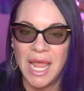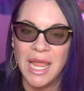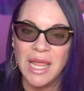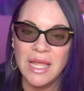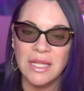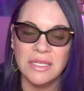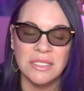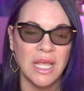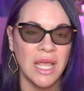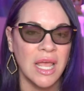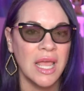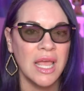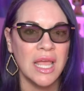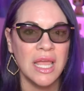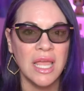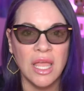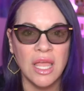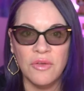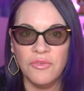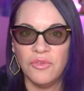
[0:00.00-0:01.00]
And
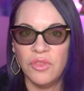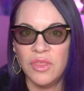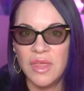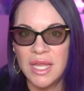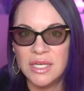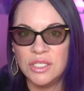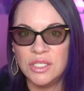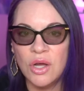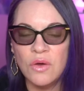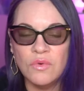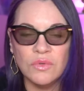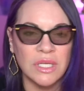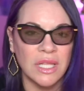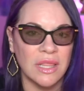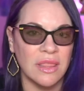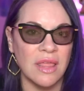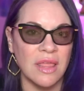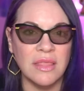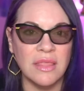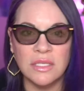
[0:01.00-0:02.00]
If they don't,
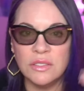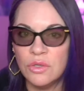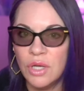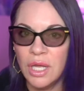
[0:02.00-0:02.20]
then this will